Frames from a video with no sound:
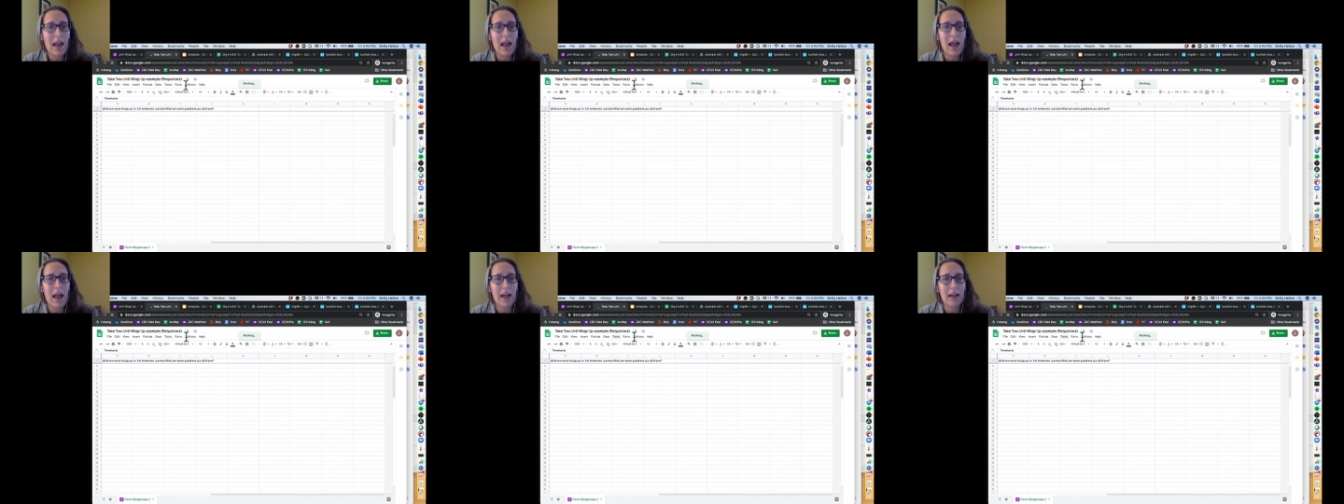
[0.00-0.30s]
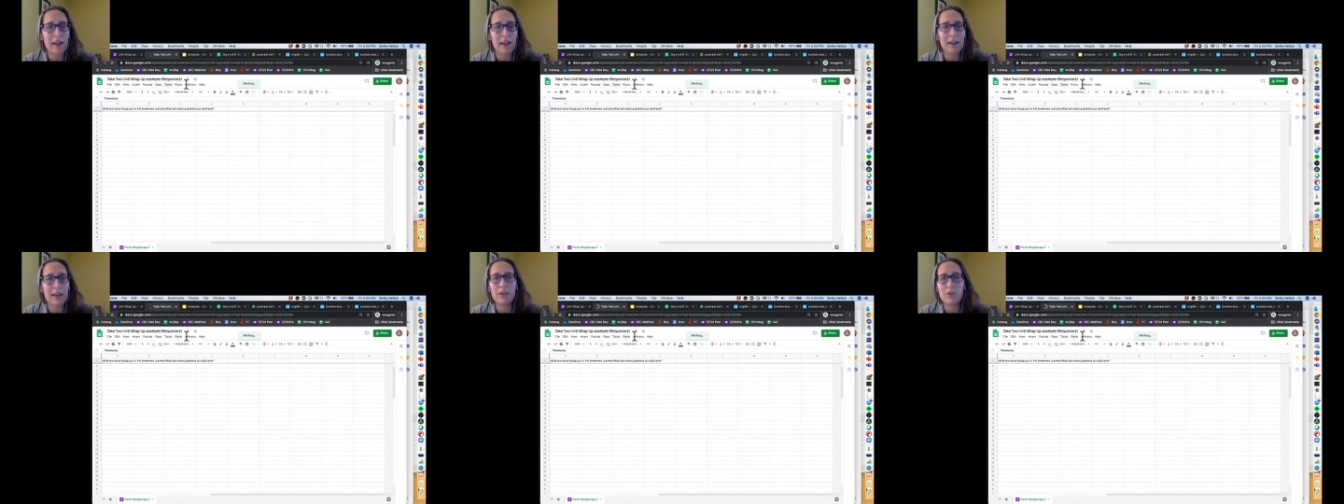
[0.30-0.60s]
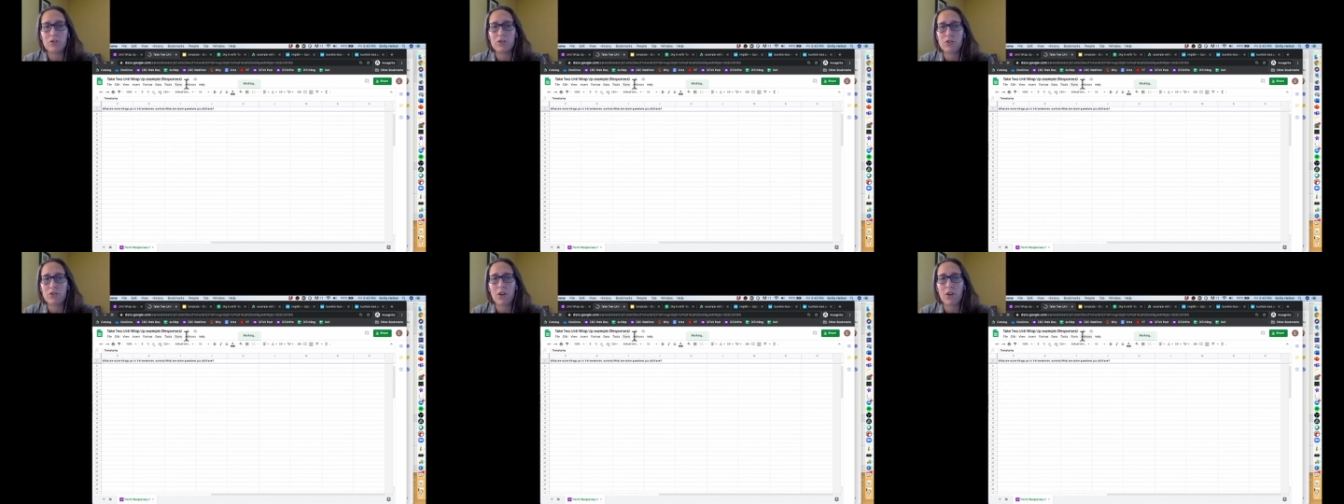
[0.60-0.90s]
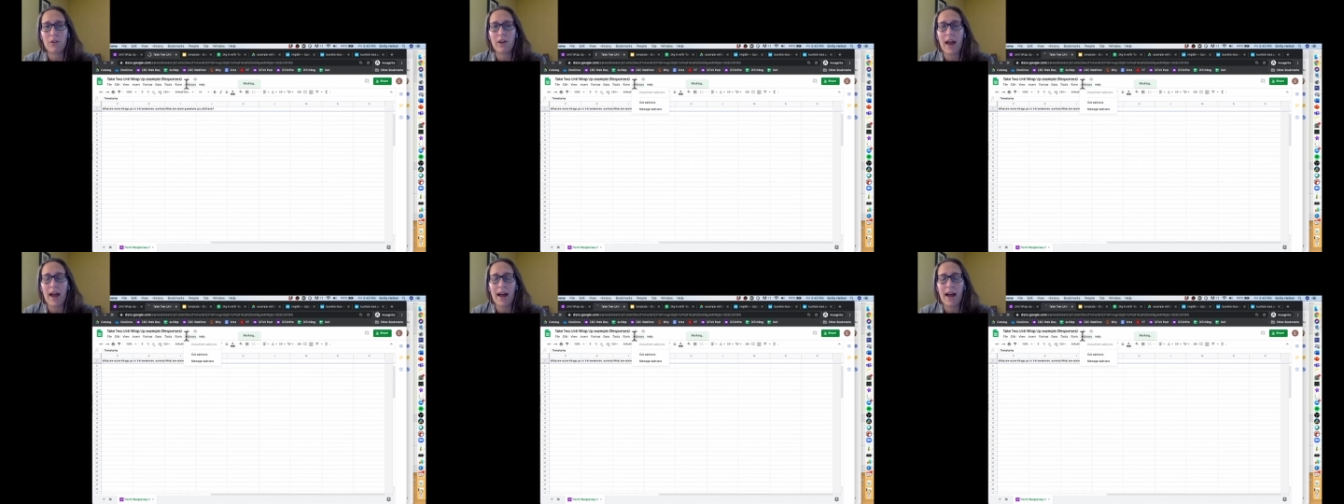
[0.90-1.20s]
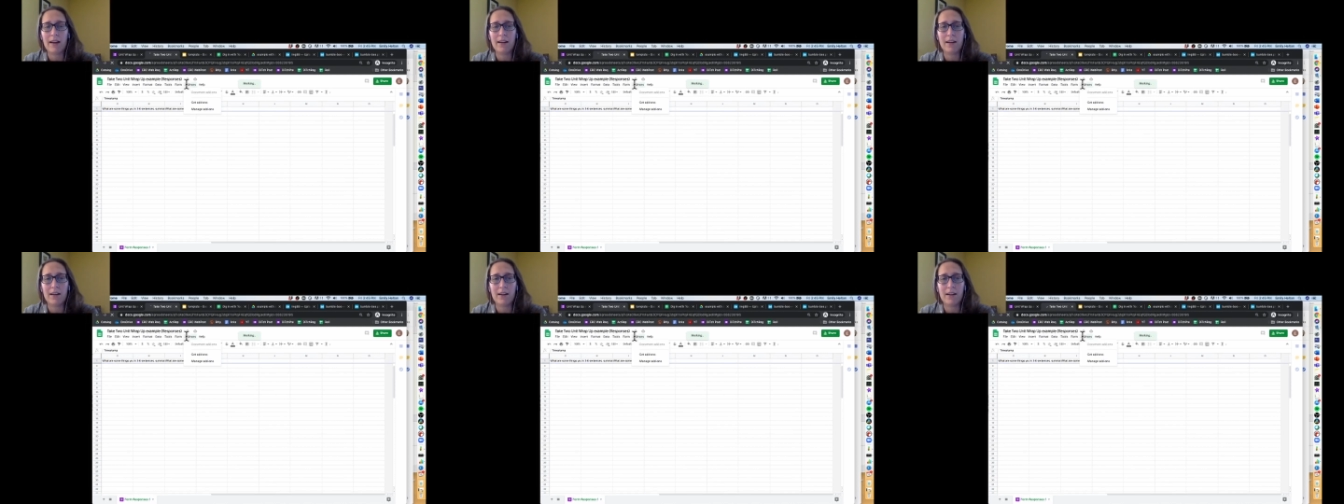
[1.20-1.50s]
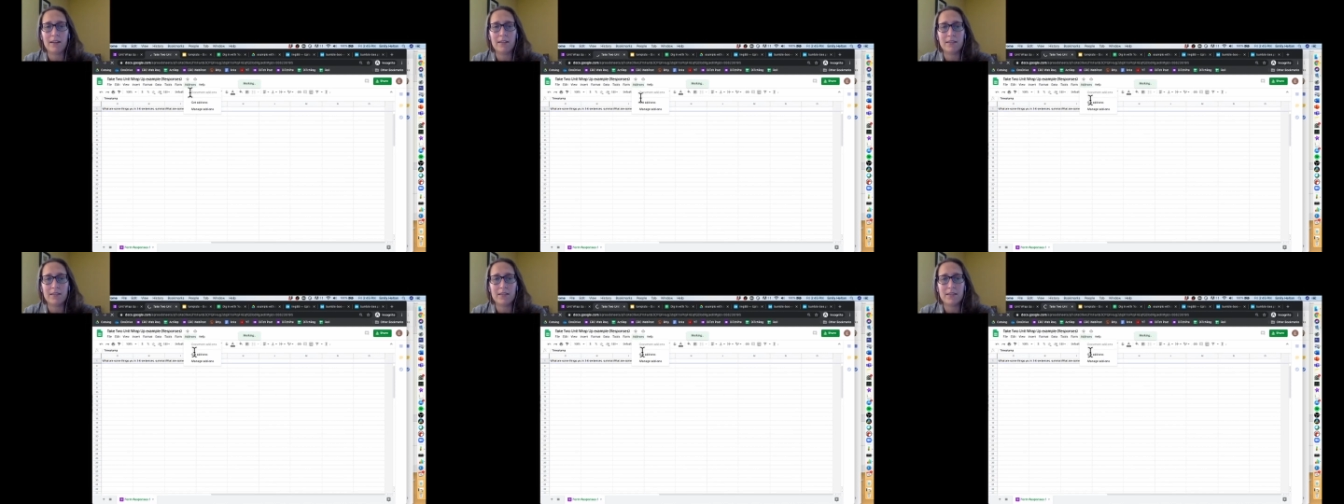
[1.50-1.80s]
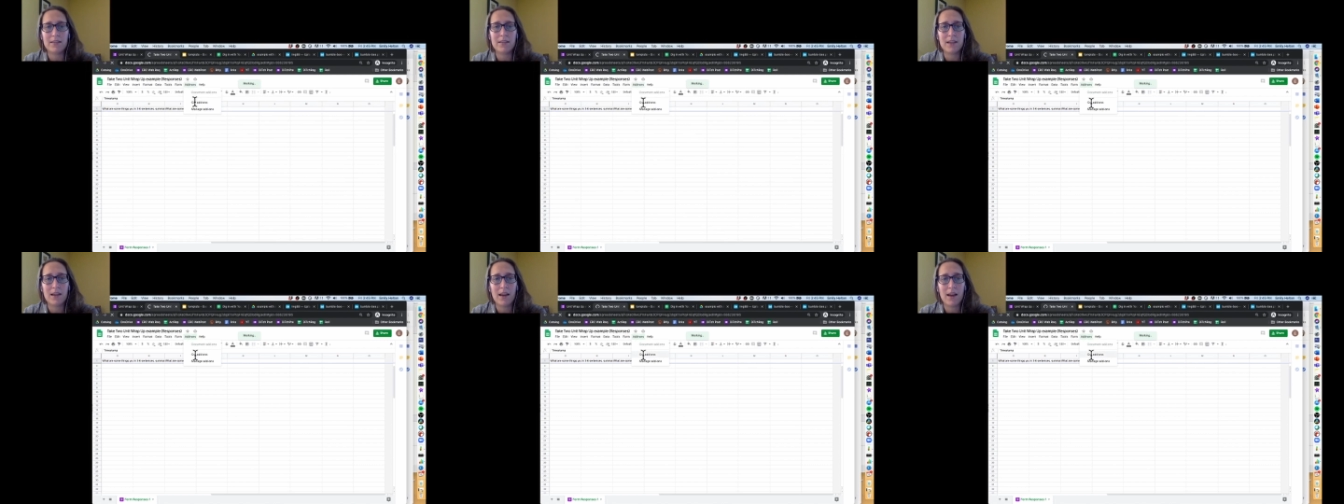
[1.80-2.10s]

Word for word: and I can just go to add-ons.